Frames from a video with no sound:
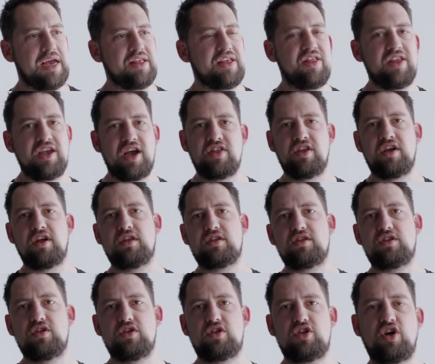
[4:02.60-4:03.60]
And then the other
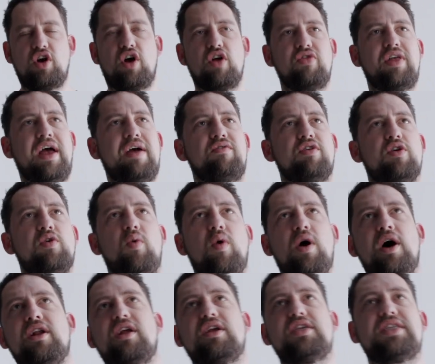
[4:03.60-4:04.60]
shot that
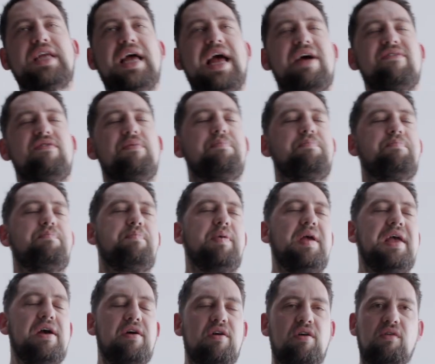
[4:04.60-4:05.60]
required us to have a
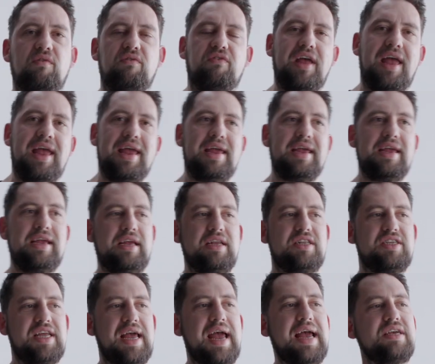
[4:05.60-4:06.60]
bit of a
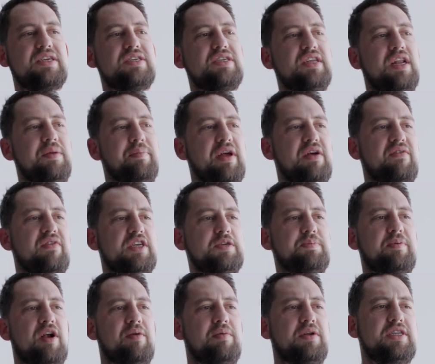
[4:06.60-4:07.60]
test and a bit of
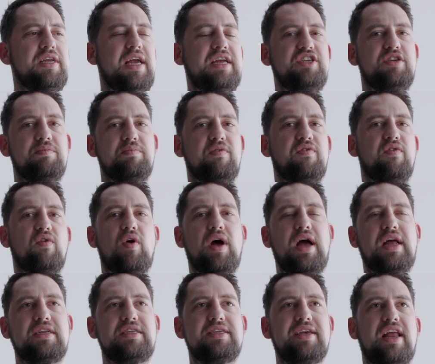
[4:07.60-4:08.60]
experimentation
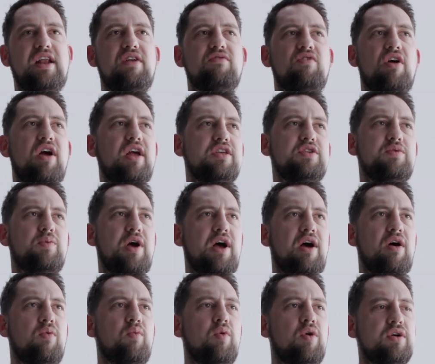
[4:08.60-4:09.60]
beforehand to get it right as
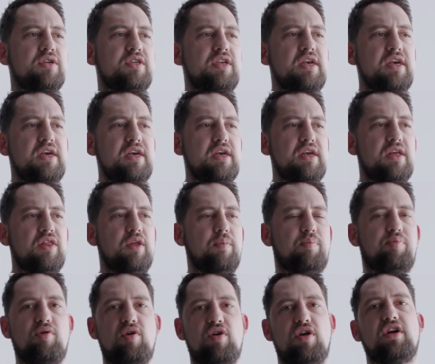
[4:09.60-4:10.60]
well was the
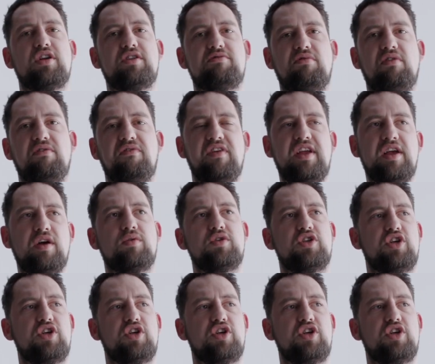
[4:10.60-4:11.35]
product reveal